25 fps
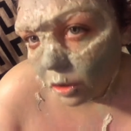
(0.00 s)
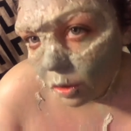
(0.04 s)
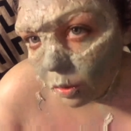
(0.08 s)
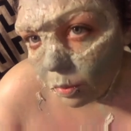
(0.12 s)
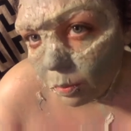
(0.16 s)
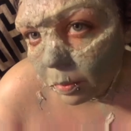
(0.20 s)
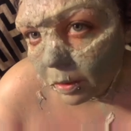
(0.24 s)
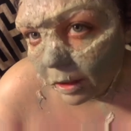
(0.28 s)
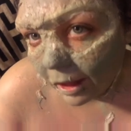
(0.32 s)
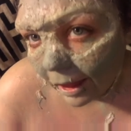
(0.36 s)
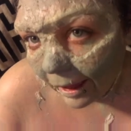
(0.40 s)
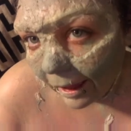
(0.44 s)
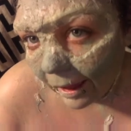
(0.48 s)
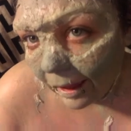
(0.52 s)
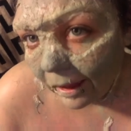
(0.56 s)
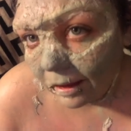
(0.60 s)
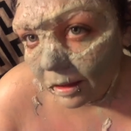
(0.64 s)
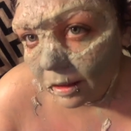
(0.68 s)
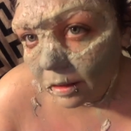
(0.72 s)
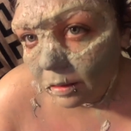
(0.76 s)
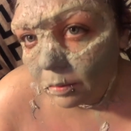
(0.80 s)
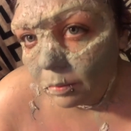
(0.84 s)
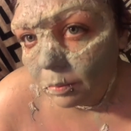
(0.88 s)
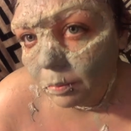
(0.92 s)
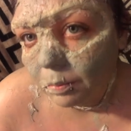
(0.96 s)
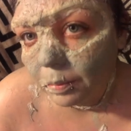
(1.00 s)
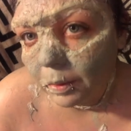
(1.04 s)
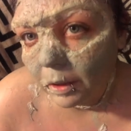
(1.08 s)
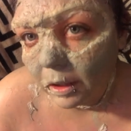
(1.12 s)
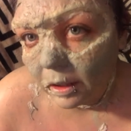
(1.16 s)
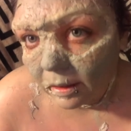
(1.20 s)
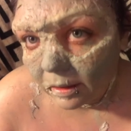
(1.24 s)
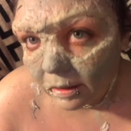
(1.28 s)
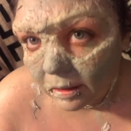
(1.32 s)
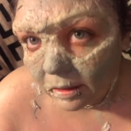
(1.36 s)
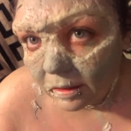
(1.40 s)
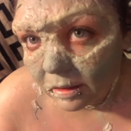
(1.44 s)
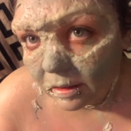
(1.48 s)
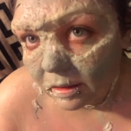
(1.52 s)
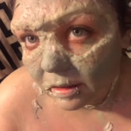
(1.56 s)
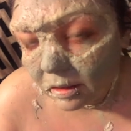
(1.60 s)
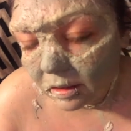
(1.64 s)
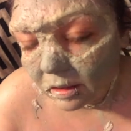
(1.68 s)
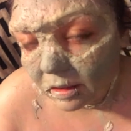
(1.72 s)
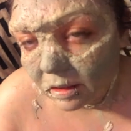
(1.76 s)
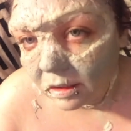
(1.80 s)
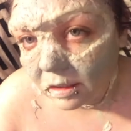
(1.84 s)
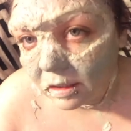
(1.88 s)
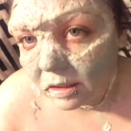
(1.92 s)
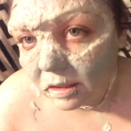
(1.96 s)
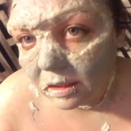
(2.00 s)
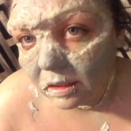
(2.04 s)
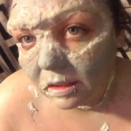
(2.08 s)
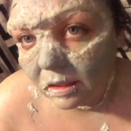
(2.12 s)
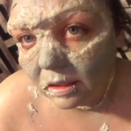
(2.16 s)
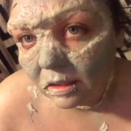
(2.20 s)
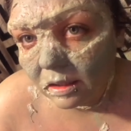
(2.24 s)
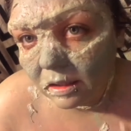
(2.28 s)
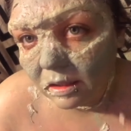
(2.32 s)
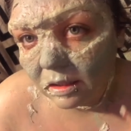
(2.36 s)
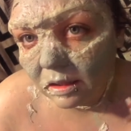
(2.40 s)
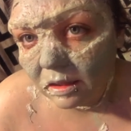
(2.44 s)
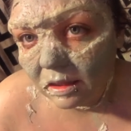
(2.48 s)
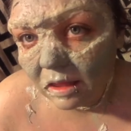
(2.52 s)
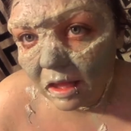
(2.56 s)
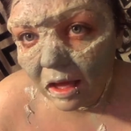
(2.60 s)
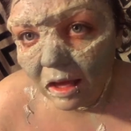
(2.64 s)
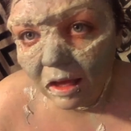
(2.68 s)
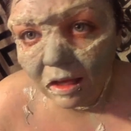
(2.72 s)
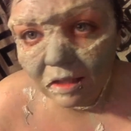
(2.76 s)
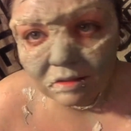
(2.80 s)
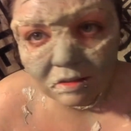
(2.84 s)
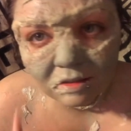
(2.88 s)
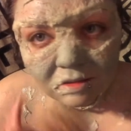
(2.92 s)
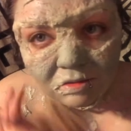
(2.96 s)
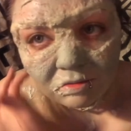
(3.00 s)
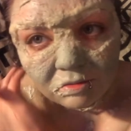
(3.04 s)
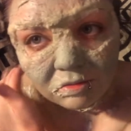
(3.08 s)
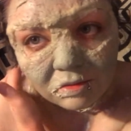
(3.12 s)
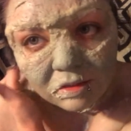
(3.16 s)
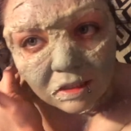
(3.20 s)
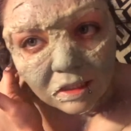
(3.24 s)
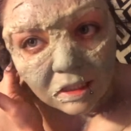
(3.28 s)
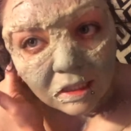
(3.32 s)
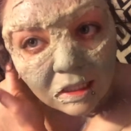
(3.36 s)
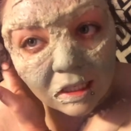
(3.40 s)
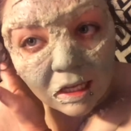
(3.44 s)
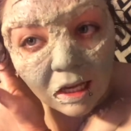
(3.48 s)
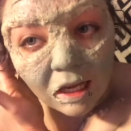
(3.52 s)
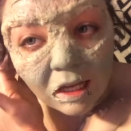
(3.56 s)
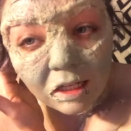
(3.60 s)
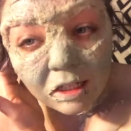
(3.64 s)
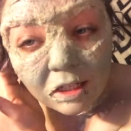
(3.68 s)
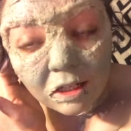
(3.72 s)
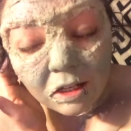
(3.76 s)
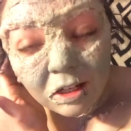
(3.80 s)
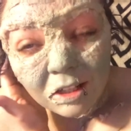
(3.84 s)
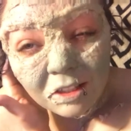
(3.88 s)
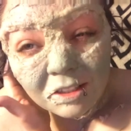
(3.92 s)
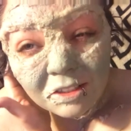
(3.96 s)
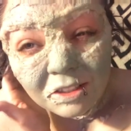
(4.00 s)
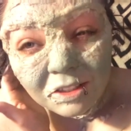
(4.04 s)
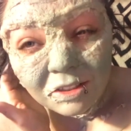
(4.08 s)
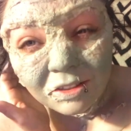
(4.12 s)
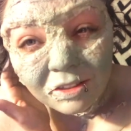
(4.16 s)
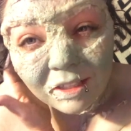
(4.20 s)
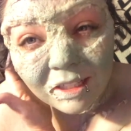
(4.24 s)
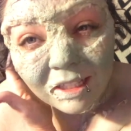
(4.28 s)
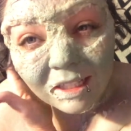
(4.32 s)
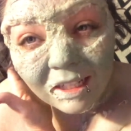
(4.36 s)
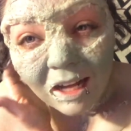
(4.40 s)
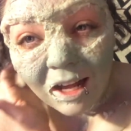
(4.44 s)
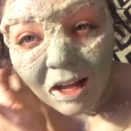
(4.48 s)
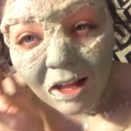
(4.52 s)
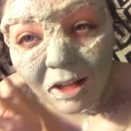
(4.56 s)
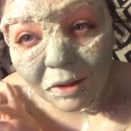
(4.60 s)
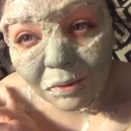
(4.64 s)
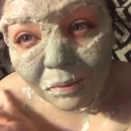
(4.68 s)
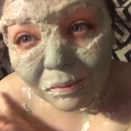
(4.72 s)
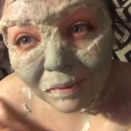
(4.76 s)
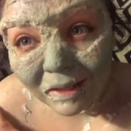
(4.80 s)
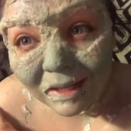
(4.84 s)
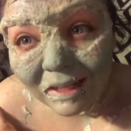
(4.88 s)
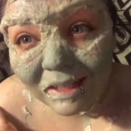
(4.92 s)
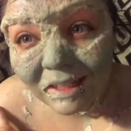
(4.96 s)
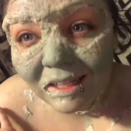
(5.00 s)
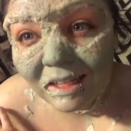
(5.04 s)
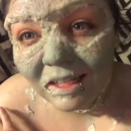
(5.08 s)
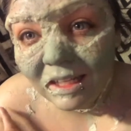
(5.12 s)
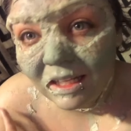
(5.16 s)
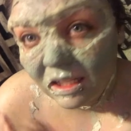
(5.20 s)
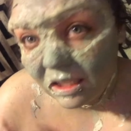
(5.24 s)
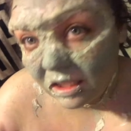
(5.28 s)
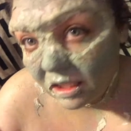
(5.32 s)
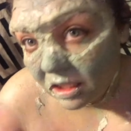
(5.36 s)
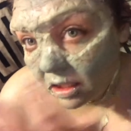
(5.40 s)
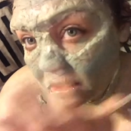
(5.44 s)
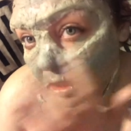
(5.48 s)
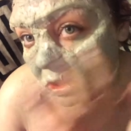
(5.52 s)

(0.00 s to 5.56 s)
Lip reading: go black, but that's really kind of cartoony and Halloween-y.